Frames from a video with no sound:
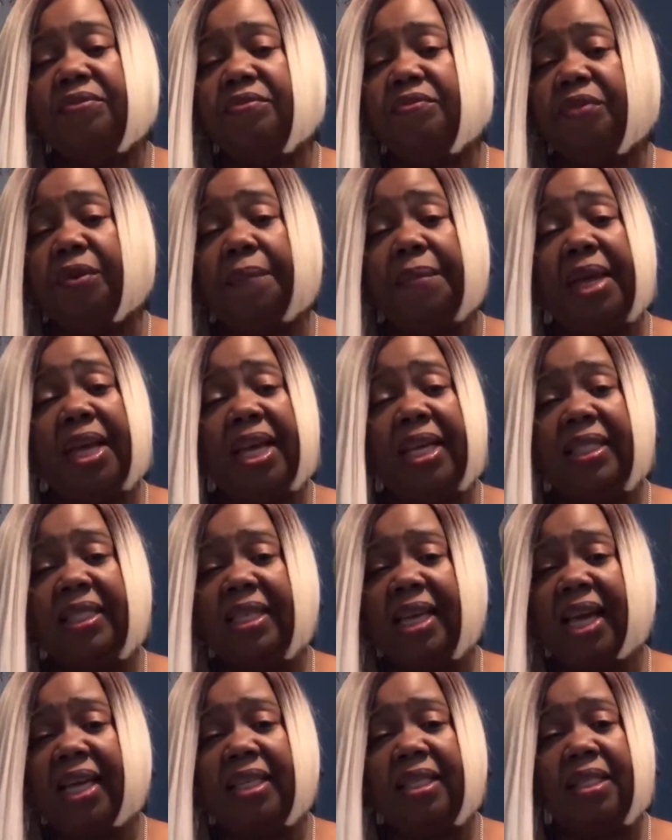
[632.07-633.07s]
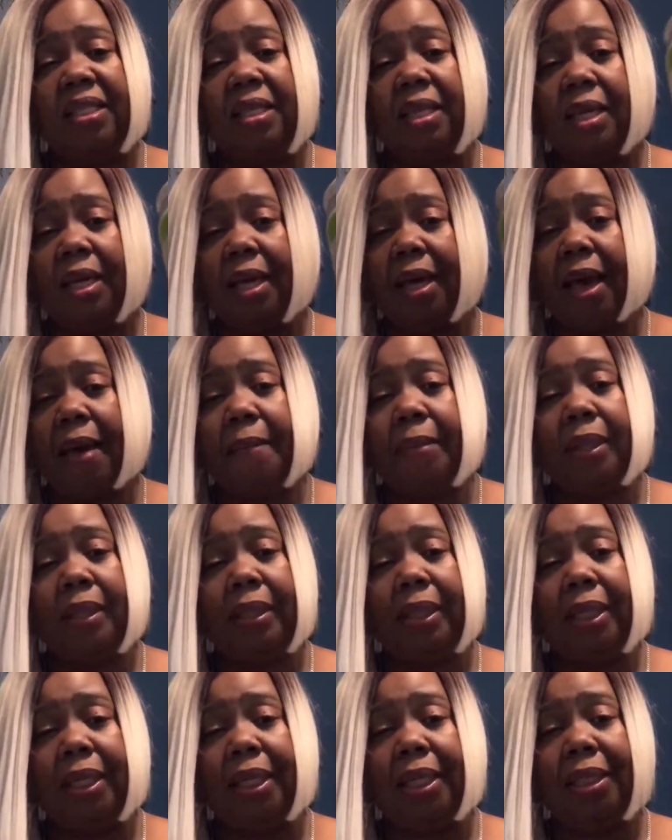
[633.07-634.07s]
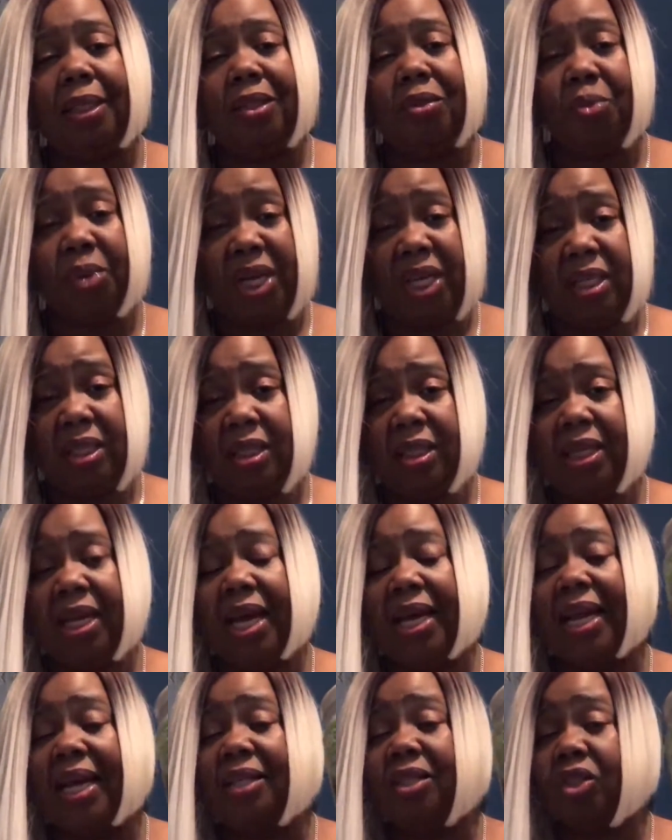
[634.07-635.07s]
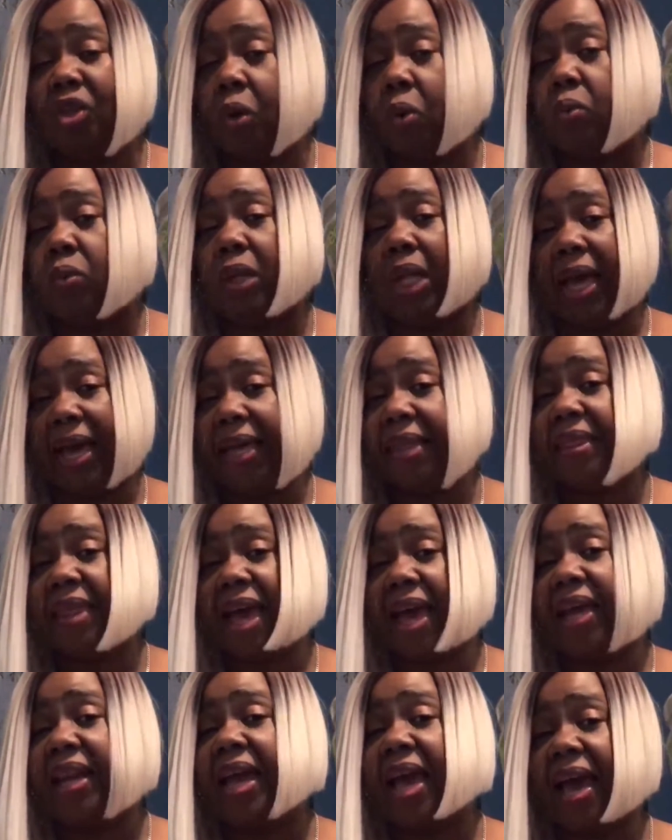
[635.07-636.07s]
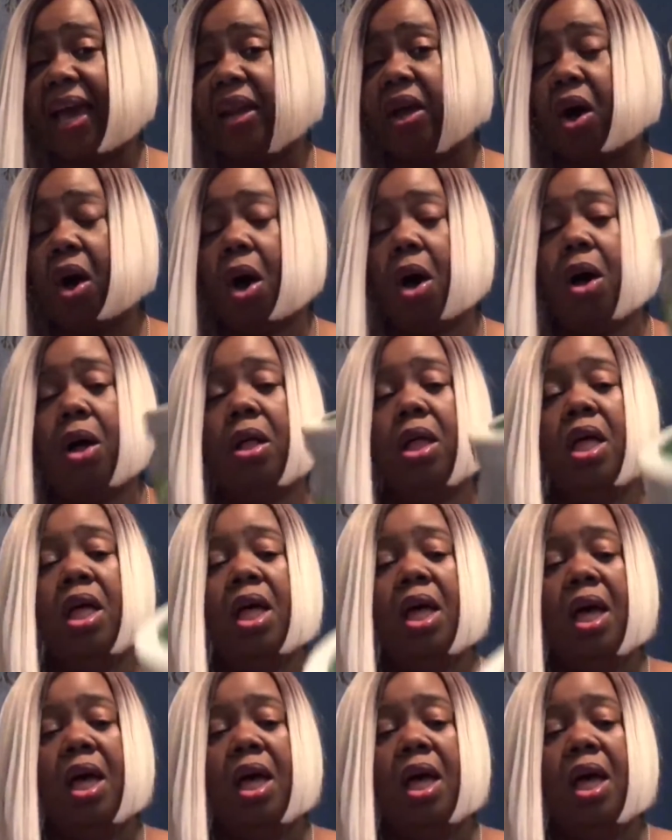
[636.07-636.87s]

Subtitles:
For me, it tastes chemically sweetened, and I don't like that at all.